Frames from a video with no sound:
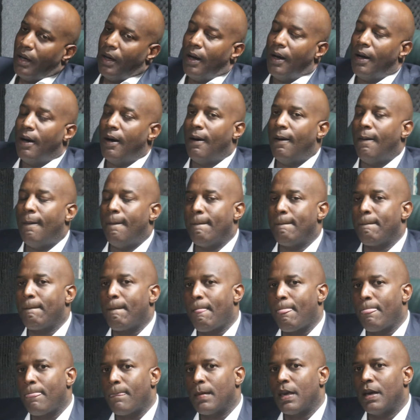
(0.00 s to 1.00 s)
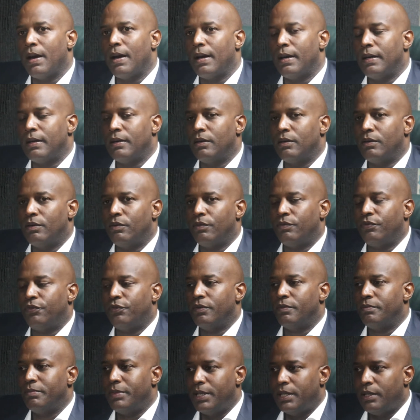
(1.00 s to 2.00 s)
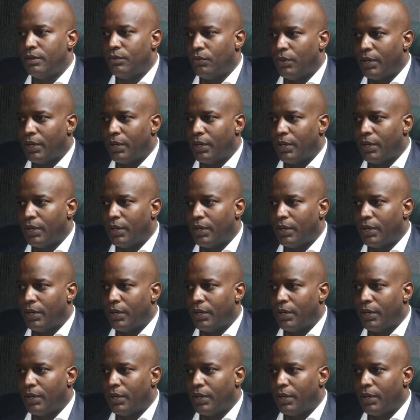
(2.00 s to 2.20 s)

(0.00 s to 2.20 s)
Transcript: For me,